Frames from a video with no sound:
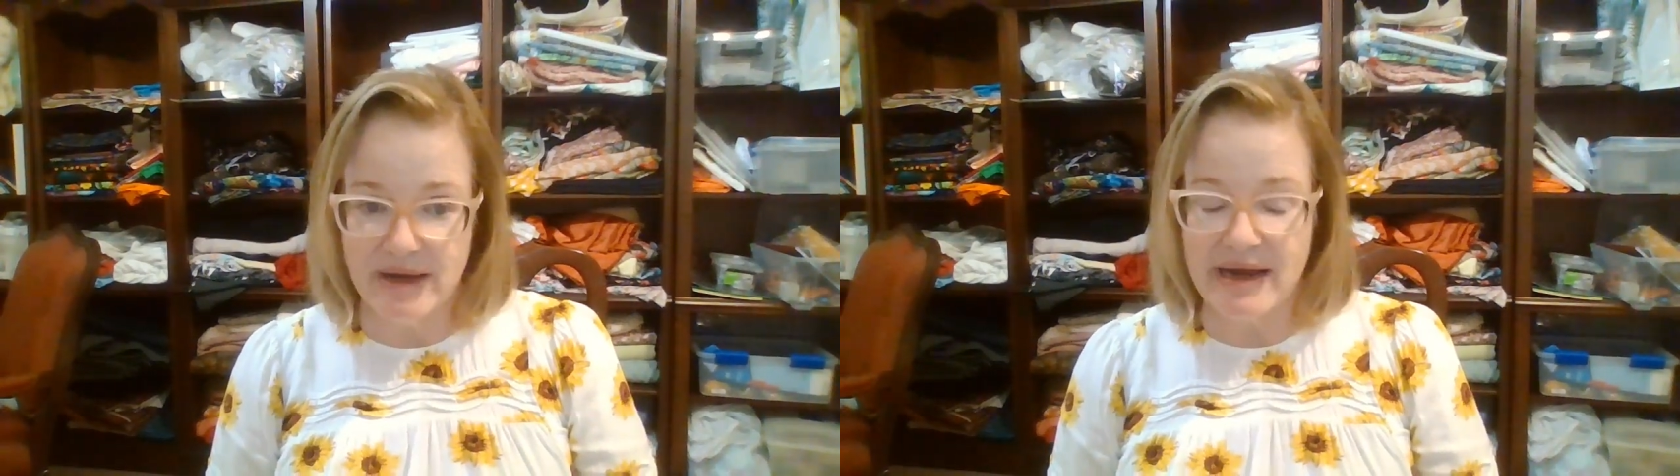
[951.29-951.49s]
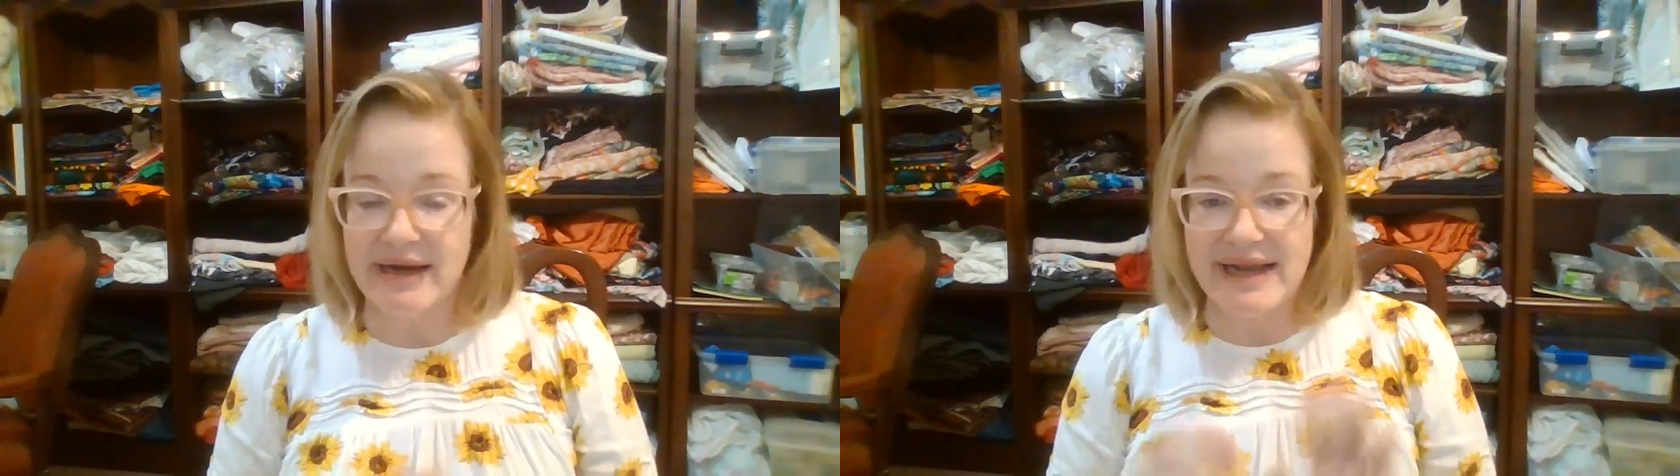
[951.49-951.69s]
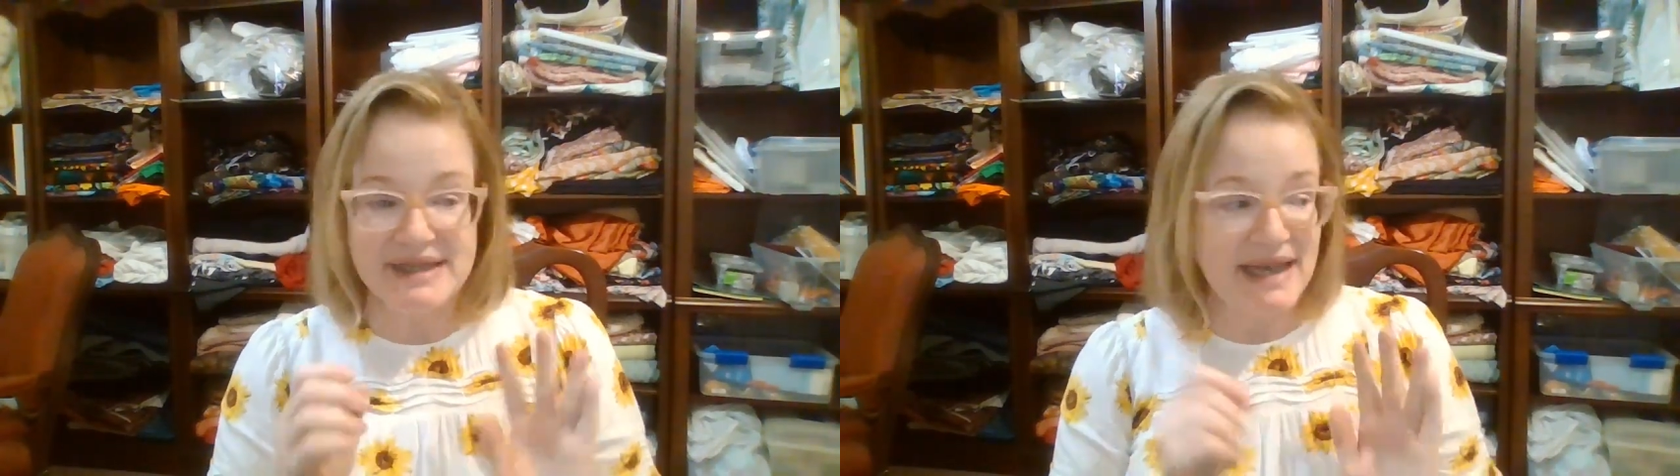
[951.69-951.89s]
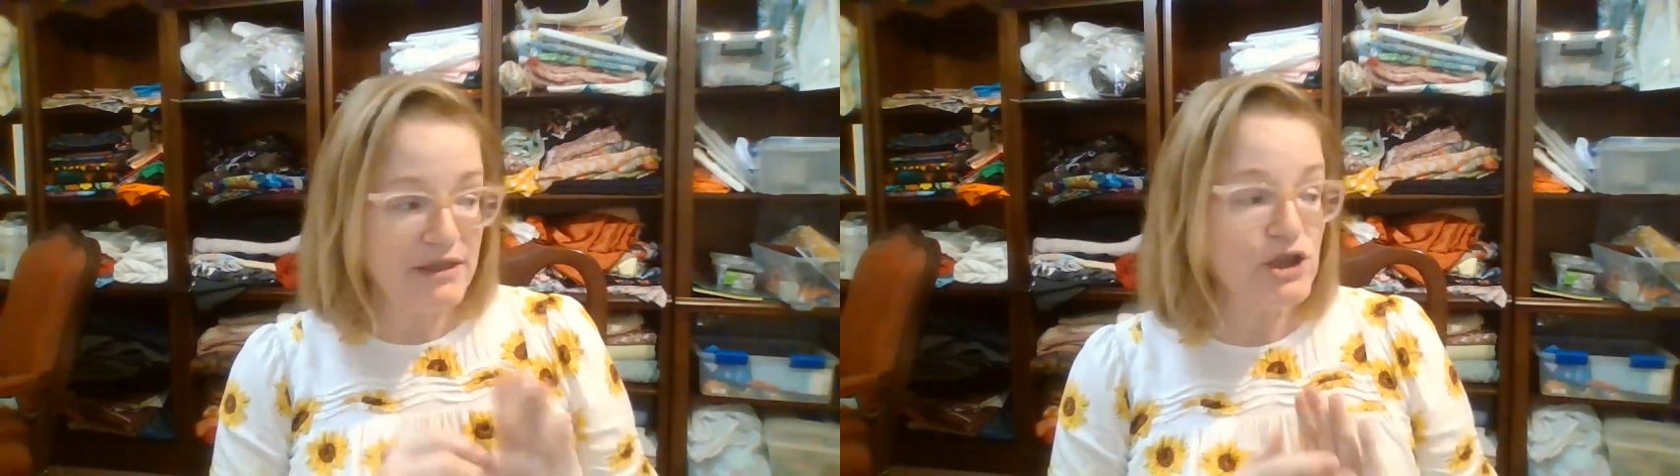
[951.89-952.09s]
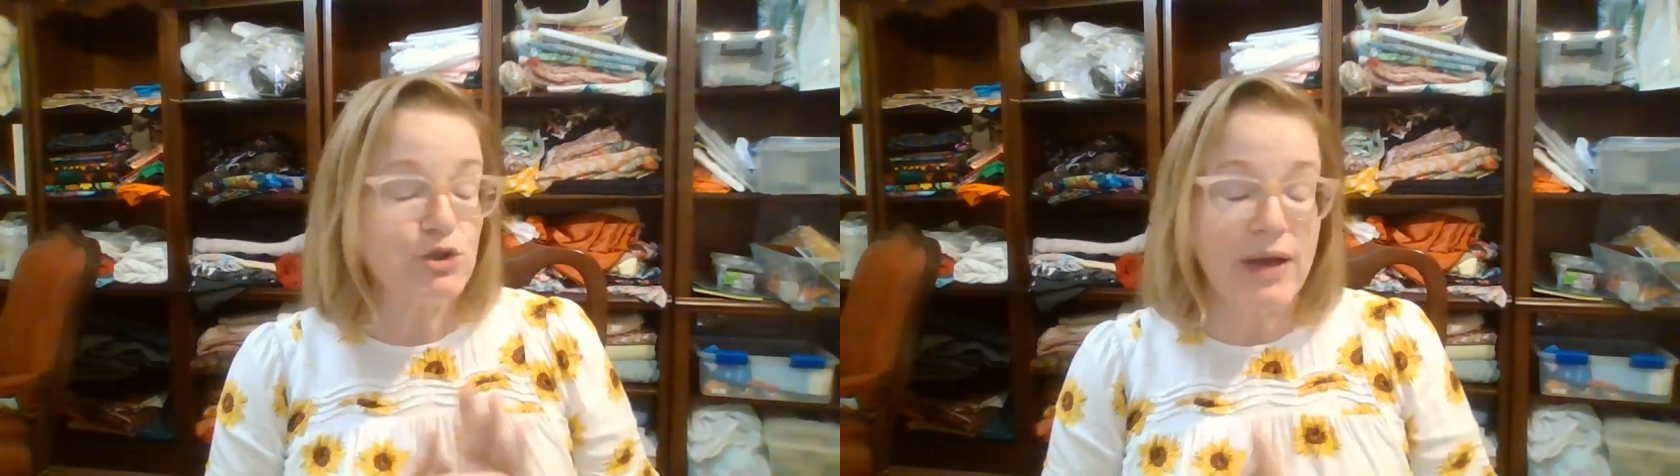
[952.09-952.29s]
It's
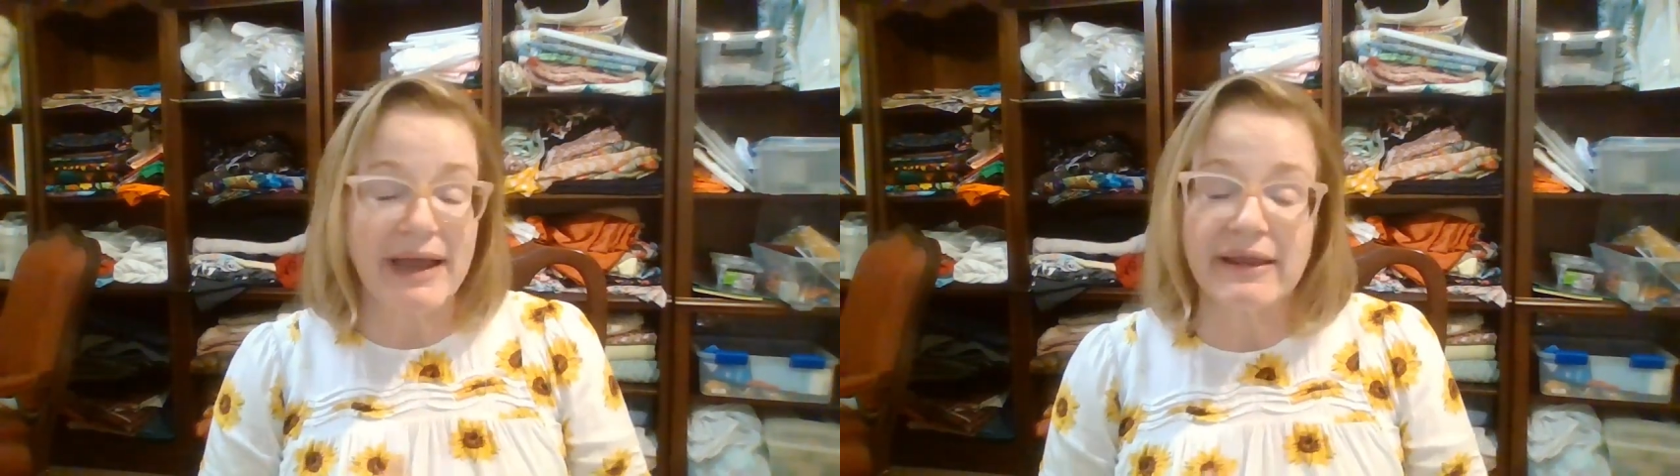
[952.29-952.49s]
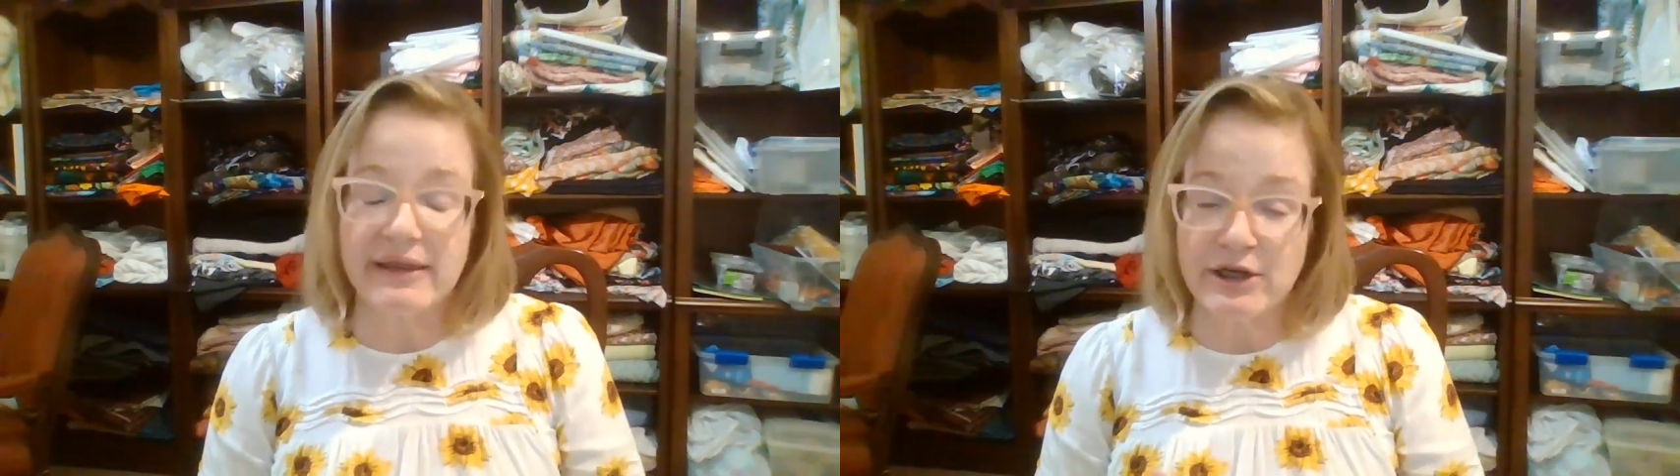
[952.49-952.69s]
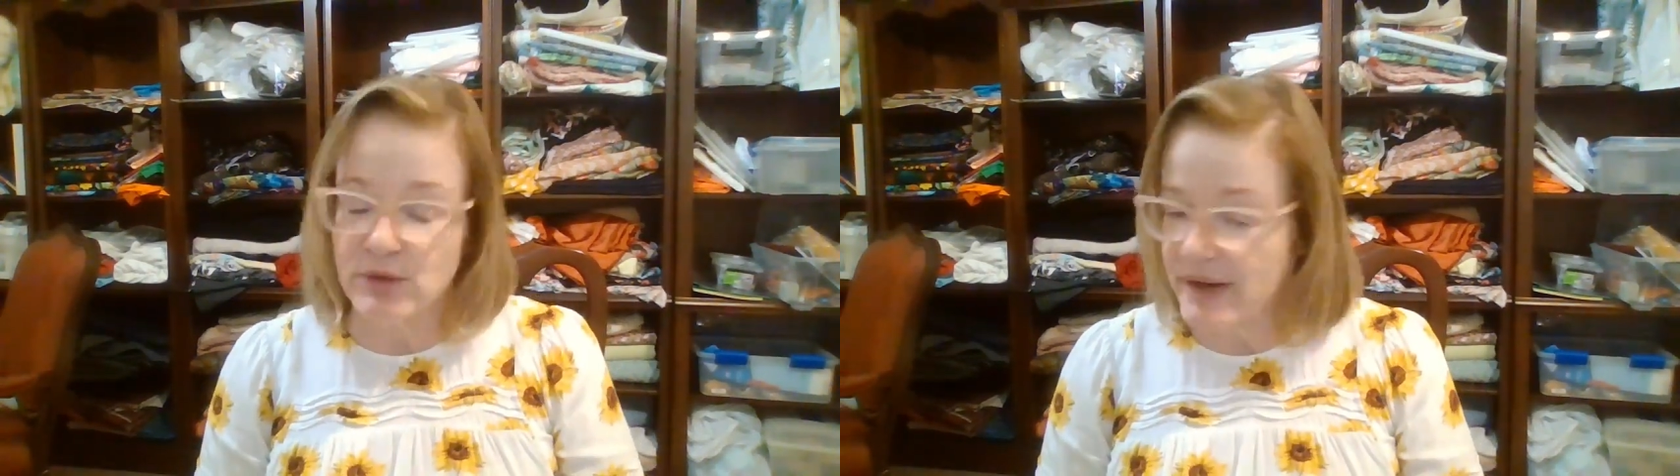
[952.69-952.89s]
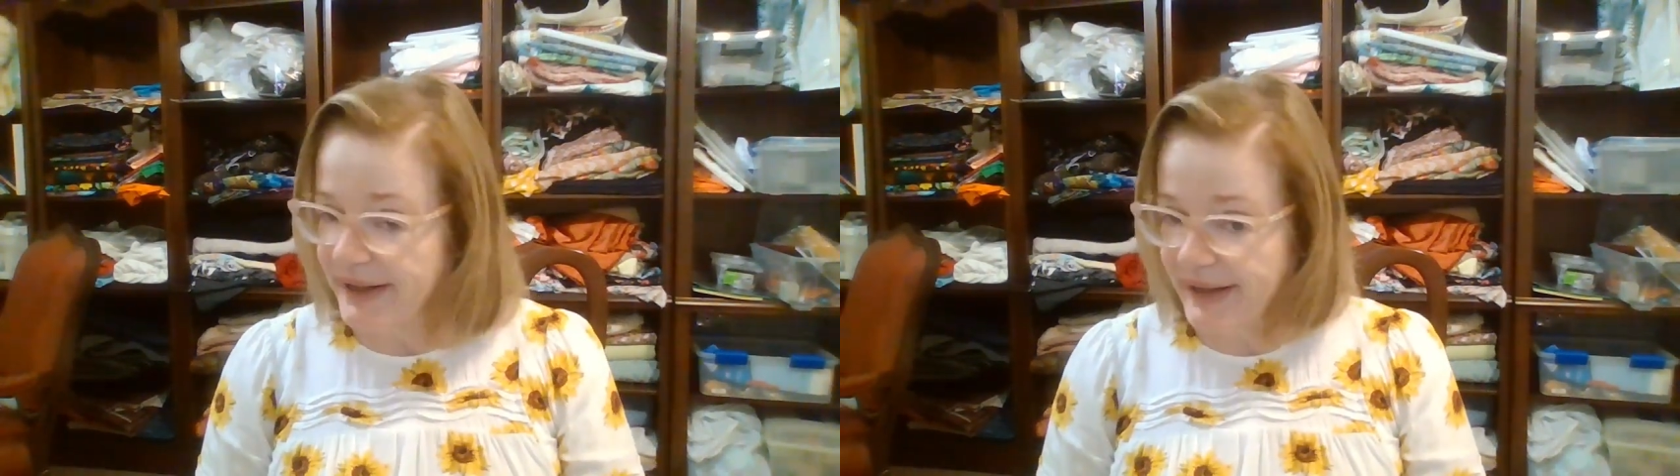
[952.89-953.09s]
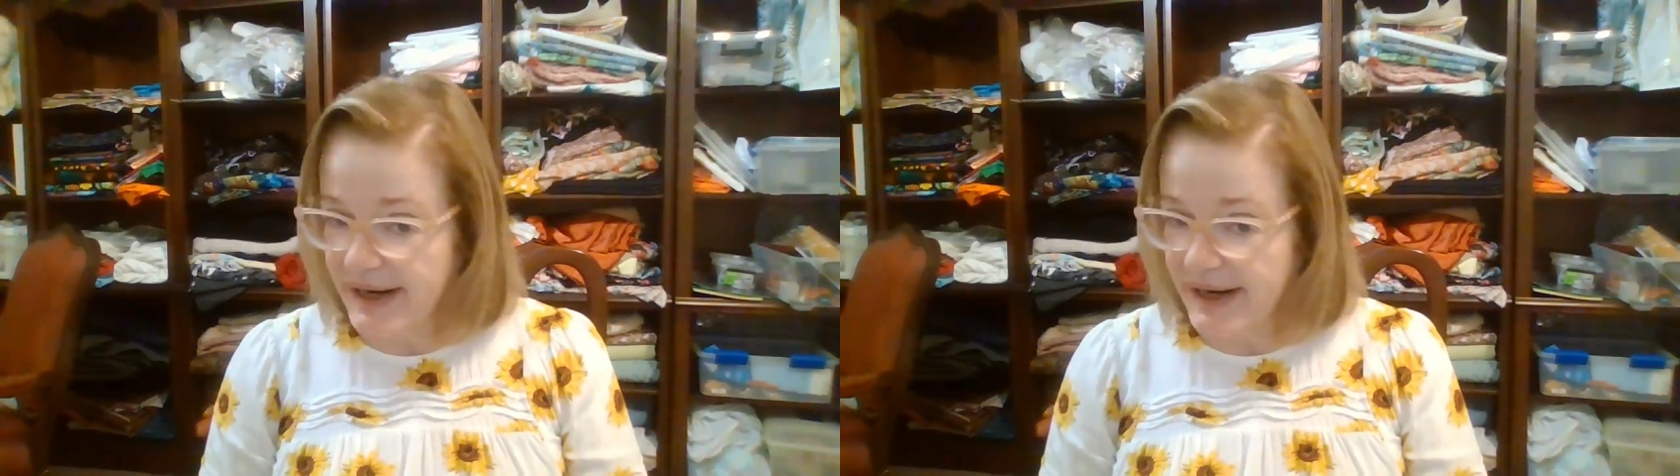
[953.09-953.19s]
at the dry cleaner right